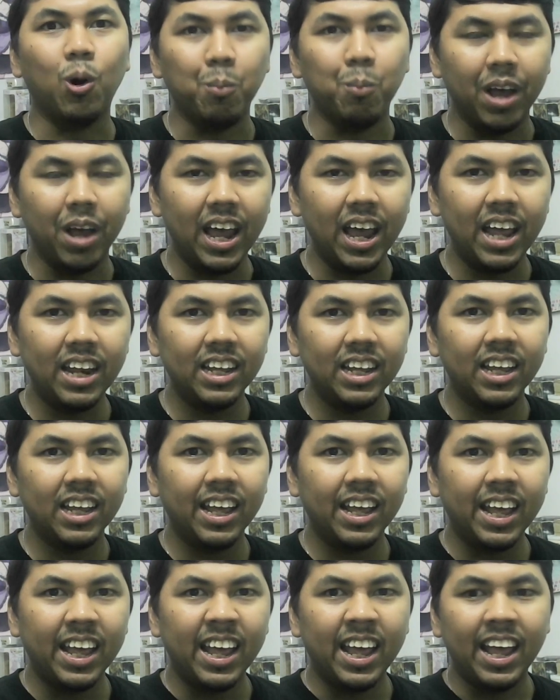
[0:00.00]
Man,
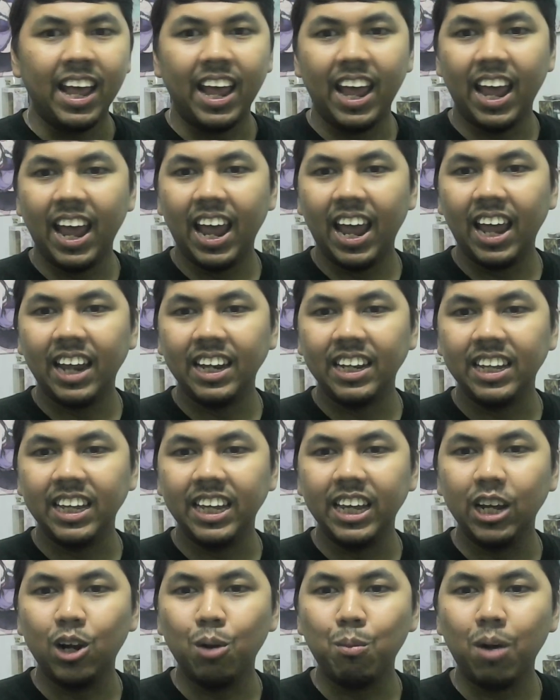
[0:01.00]
and
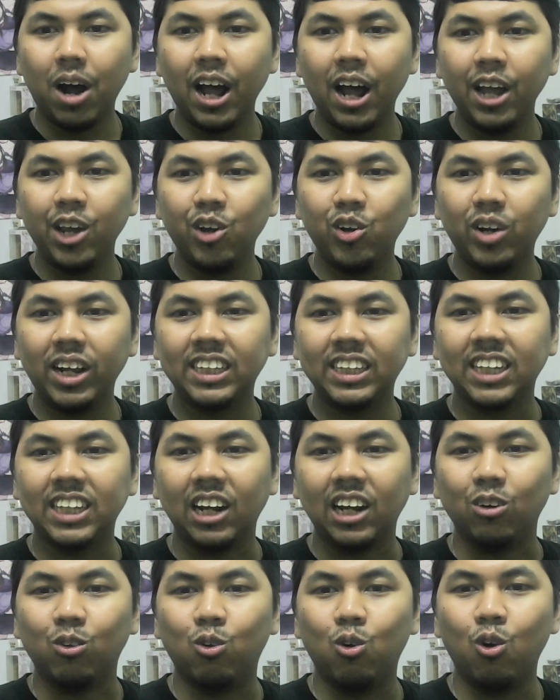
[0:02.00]
Igoma
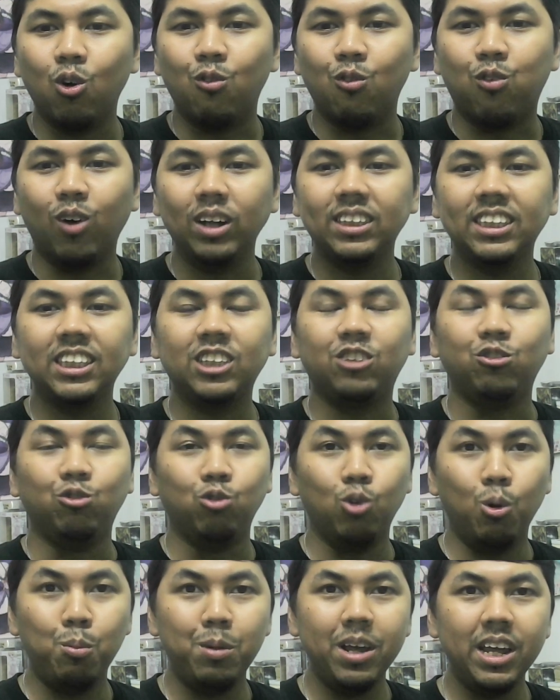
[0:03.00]
Yurie-san, who voices
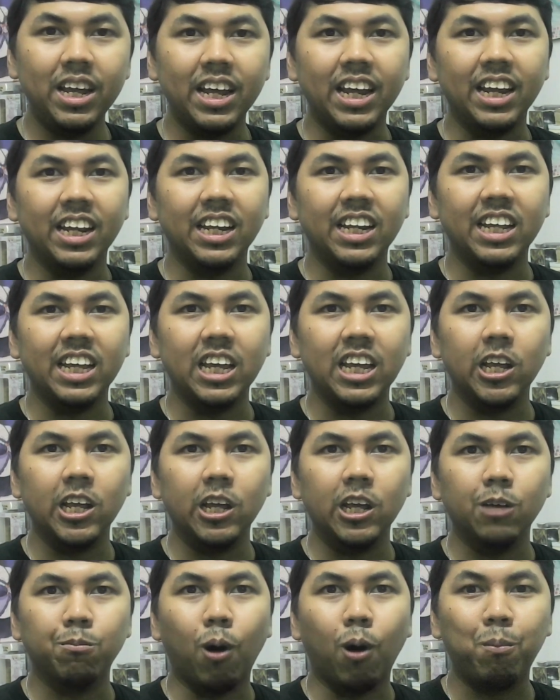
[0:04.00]
Ruby in
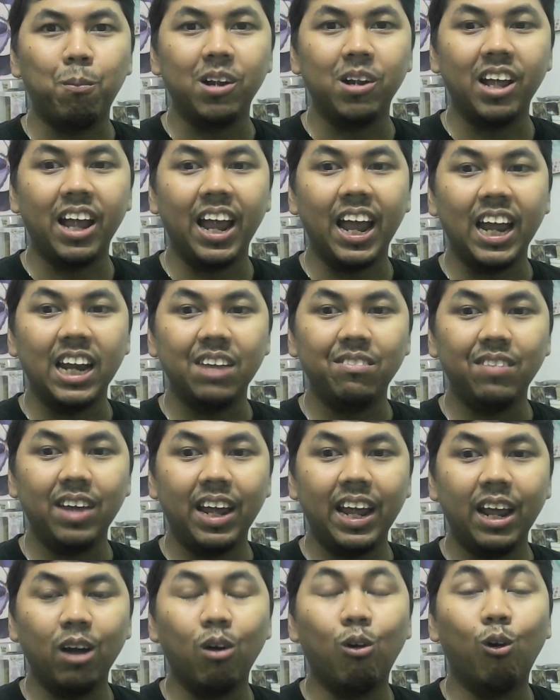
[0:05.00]
the popular
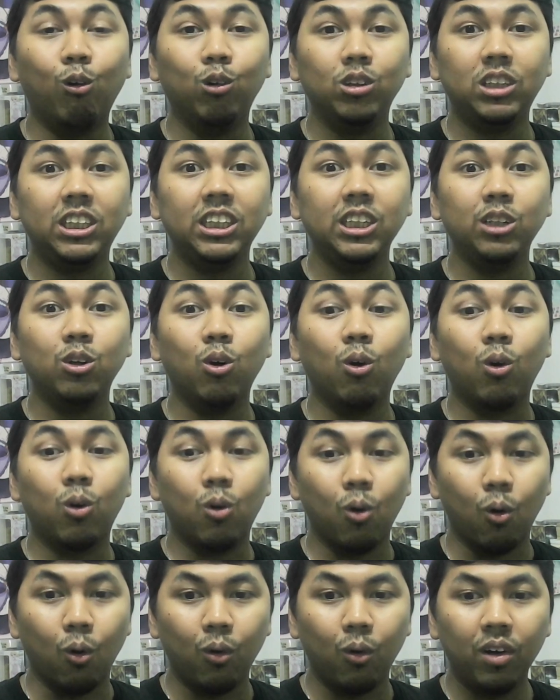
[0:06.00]
anime Oshi no
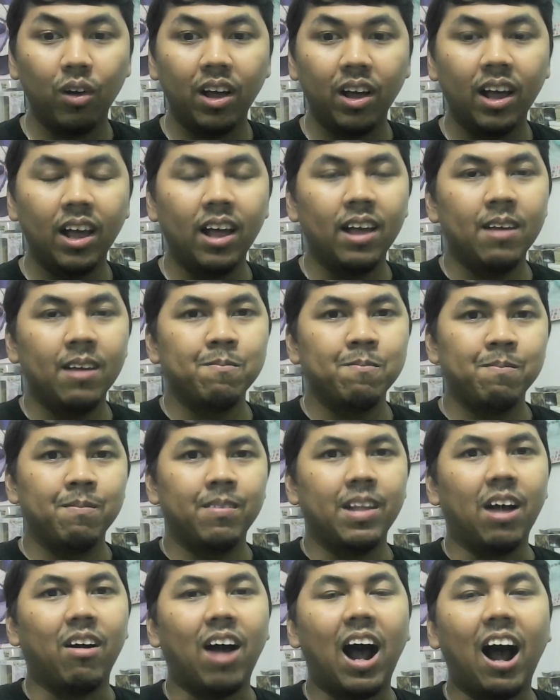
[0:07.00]
Ko.
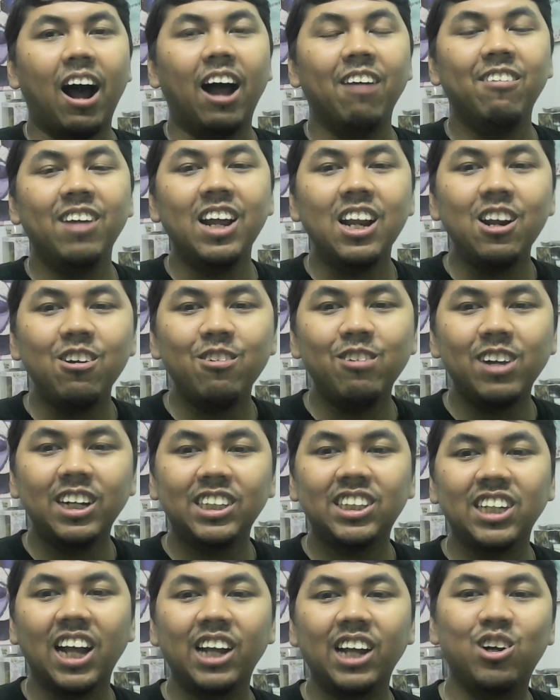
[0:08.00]
Now, I really
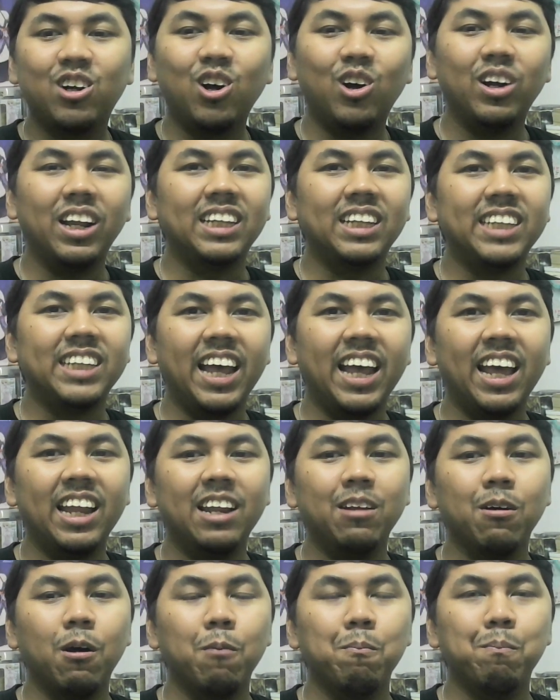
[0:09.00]
wish I could
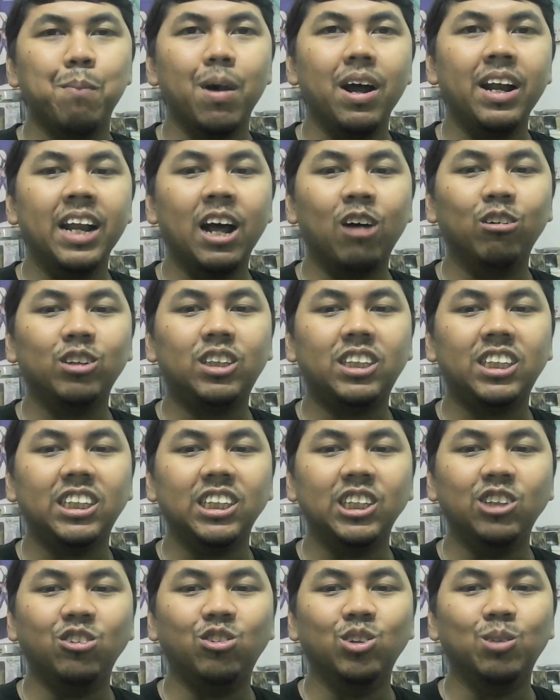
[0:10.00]
attend uh, Burnout
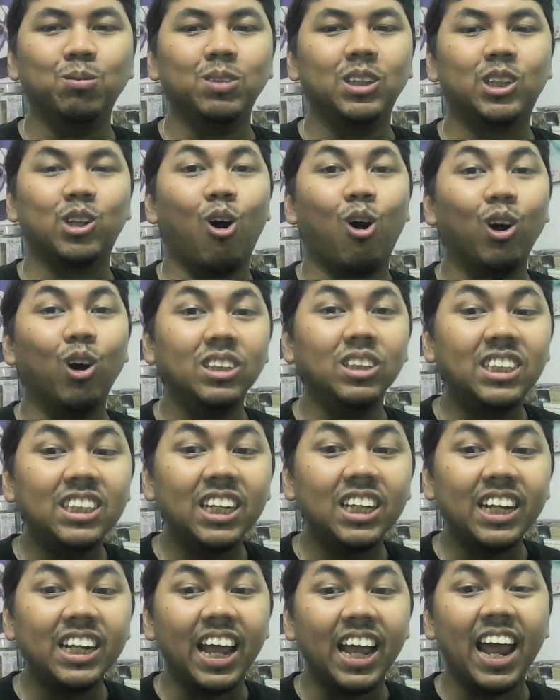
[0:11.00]
Syndrome's
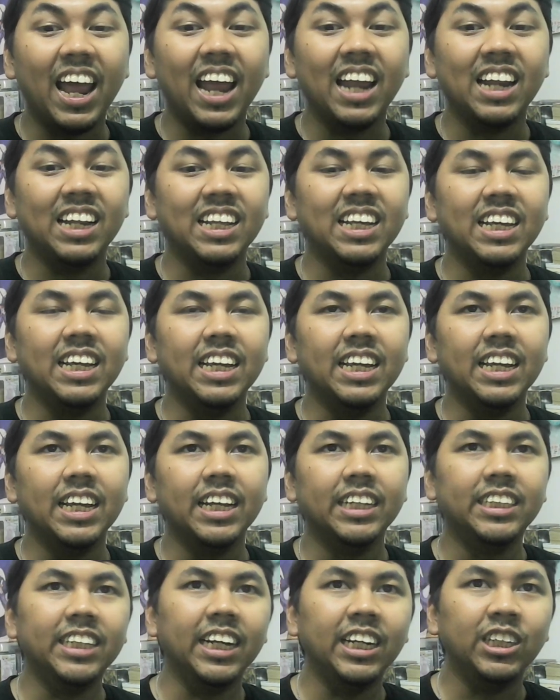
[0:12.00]
concert and
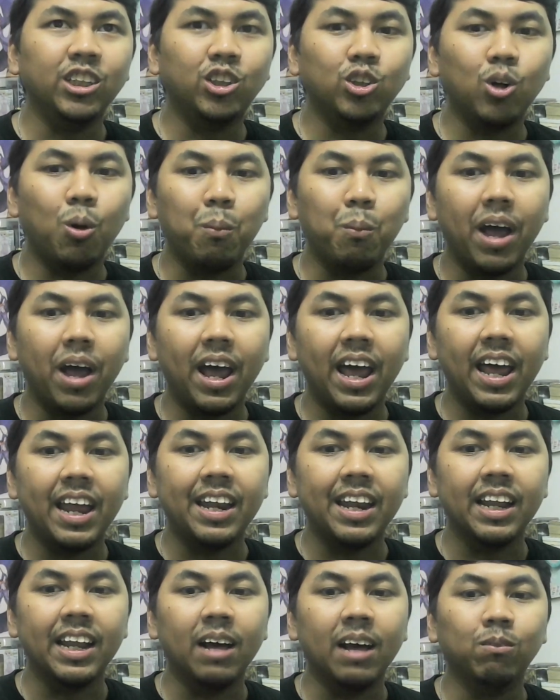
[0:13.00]
the Chainsaw Man
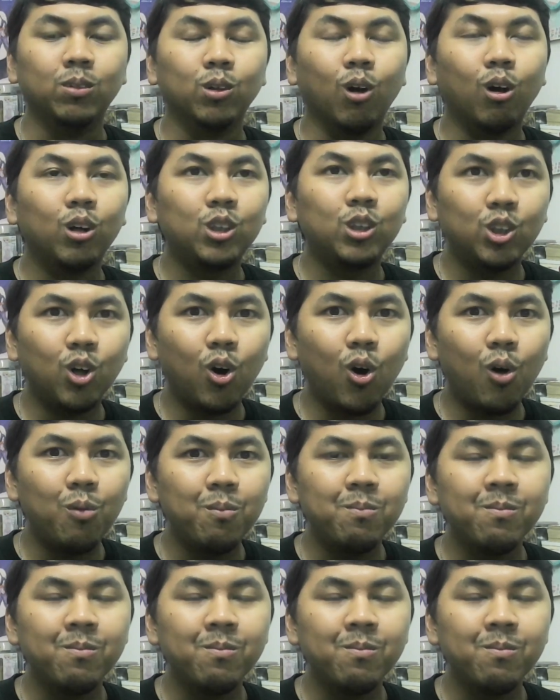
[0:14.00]
um, talk show.